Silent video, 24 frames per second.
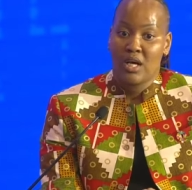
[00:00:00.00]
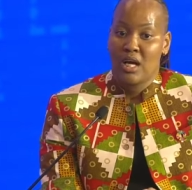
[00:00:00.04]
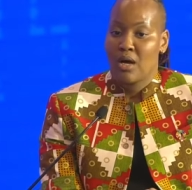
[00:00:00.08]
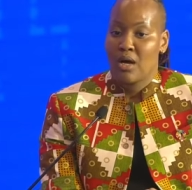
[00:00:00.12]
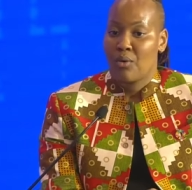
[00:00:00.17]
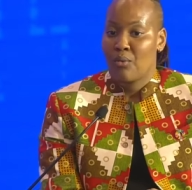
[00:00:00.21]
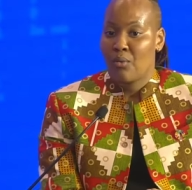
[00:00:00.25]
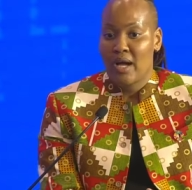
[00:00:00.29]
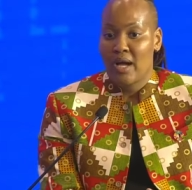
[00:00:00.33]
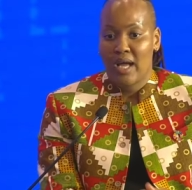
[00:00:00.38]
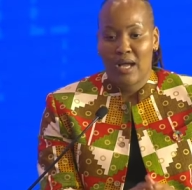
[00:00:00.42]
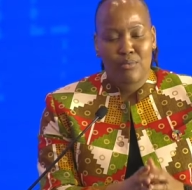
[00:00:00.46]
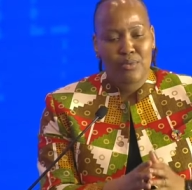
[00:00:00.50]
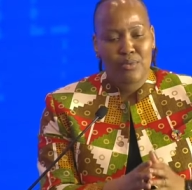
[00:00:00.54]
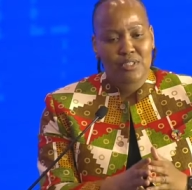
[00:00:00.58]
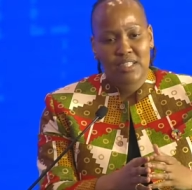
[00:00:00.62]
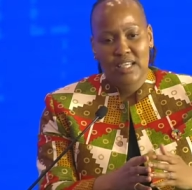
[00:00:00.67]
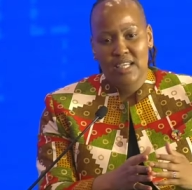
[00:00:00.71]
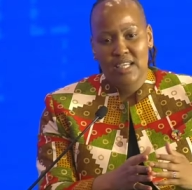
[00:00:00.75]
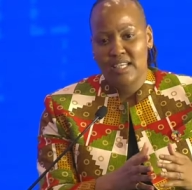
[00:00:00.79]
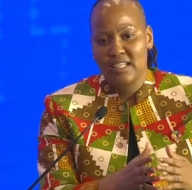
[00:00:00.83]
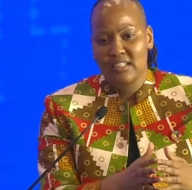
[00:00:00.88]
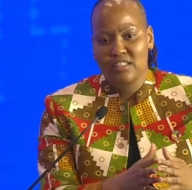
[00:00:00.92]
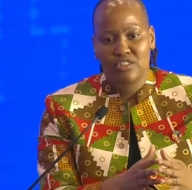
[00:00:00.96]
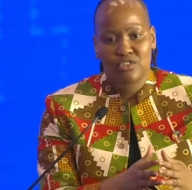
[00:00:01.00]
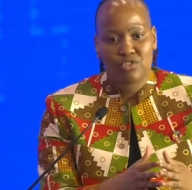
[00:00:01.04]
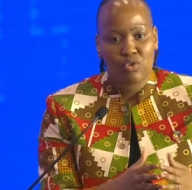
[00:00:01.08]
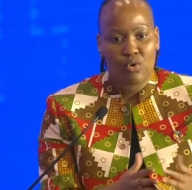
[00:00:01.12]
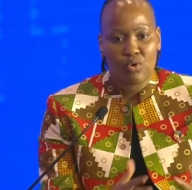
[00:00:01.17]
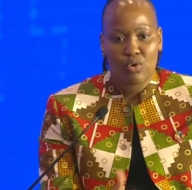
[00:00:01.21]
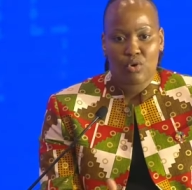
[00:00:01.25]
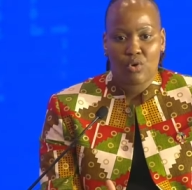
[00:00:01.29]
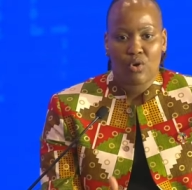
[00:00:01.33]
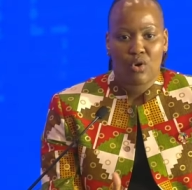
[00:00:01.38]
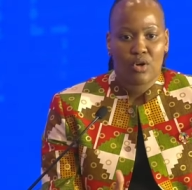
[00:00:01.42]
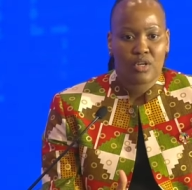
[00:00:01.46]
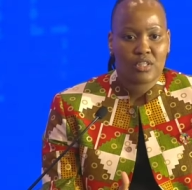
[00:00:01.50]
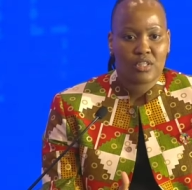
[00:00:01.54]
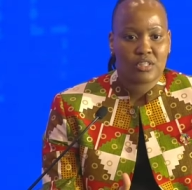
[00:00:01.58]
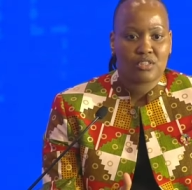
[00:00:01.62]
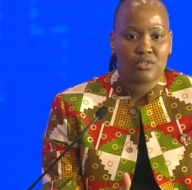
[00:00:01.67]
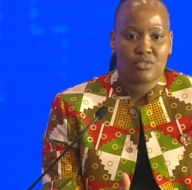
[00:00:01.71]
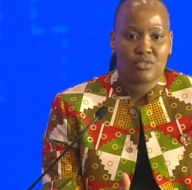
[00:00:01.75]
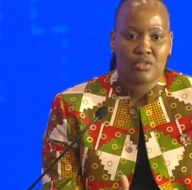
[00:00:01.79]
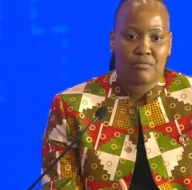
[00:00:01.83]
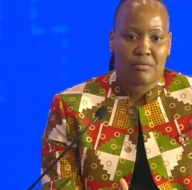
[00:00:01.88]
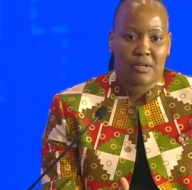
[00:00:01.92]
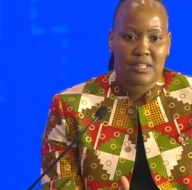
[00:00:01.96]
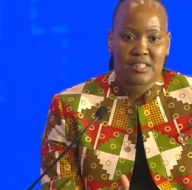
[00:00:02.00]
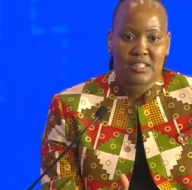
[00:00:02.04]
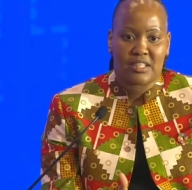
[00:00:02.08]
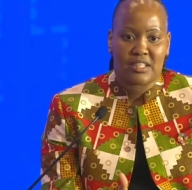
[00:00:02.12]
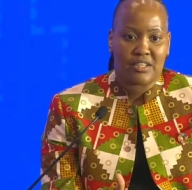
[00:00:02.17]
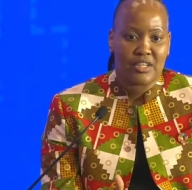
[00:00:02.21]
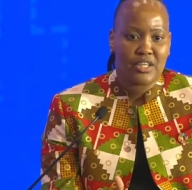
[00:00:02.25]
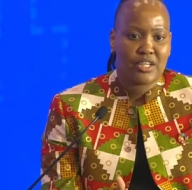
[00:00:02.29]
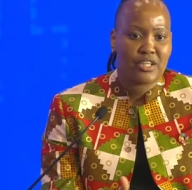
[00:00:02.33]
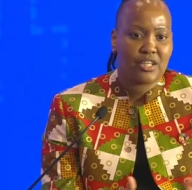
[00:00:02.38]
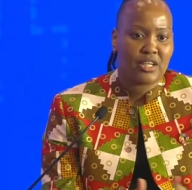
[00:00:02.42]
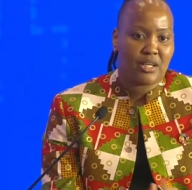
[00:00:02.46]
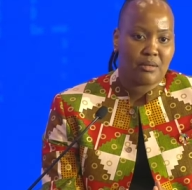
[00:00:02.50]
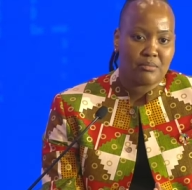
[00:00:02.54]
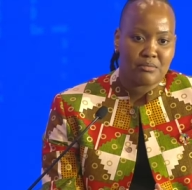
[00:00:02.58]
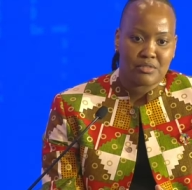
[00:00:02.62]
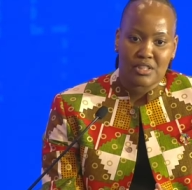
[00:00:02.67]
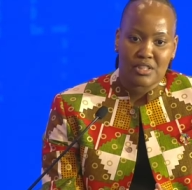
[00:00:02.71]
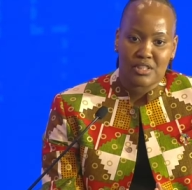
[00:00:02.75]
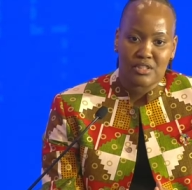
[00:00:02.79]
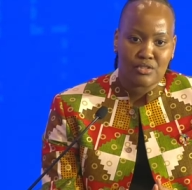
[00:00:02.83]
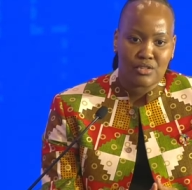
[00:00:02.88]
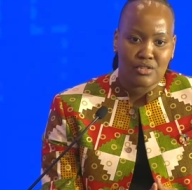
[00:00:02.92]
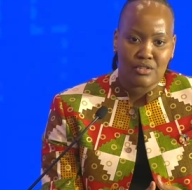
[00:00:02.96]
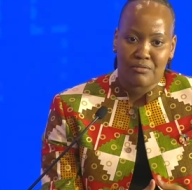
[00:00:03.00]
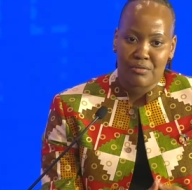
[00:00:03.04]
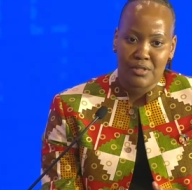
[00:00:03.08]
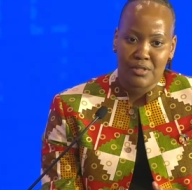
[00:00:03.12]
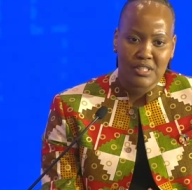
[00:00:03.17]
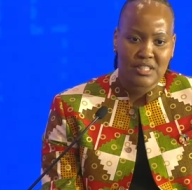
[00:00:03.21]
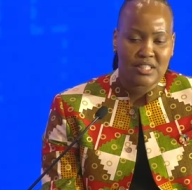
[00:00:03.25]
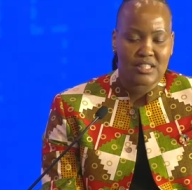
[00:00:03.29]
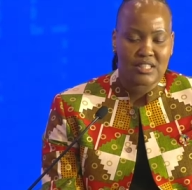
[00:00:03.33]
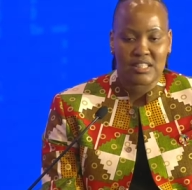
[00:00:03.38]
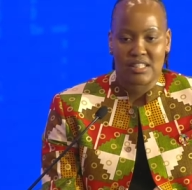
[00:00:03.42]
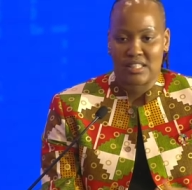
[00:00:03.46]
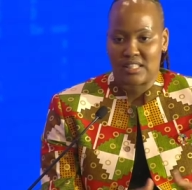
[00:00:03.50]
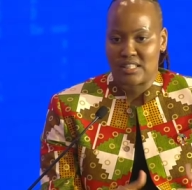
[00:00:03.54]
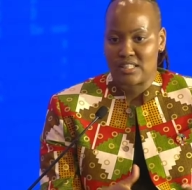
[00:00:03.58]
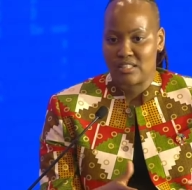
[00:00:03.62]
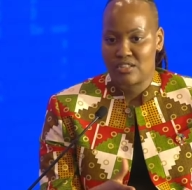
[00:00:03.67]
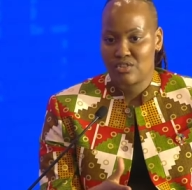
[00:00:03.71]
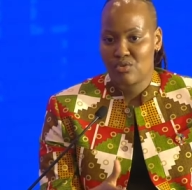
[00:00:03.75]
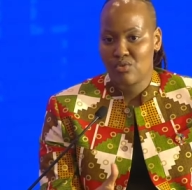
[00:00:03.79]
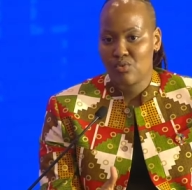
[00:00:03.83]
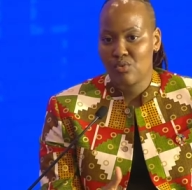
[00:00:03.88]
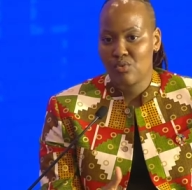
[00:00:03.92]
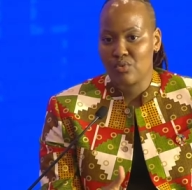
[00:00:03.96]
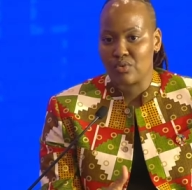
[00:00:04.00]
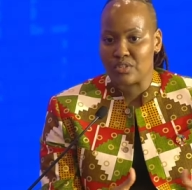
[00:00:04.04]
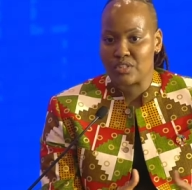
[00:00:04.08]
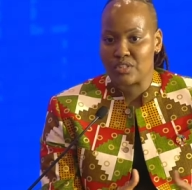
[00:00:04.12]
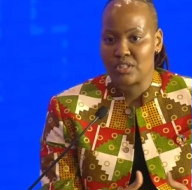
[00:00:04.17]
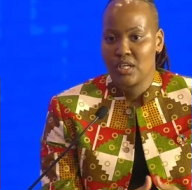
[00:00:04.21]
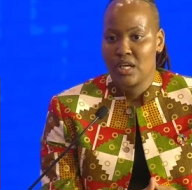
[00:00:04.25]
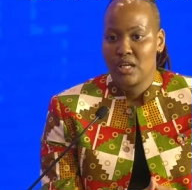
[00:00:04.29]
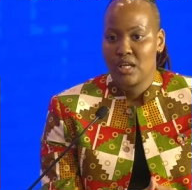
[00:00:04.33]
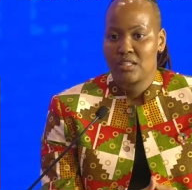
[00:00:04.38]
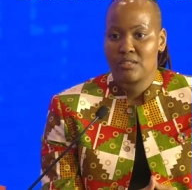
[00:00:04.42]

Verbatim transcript: Why are we taking so long to revise curriculums in universities, and schools?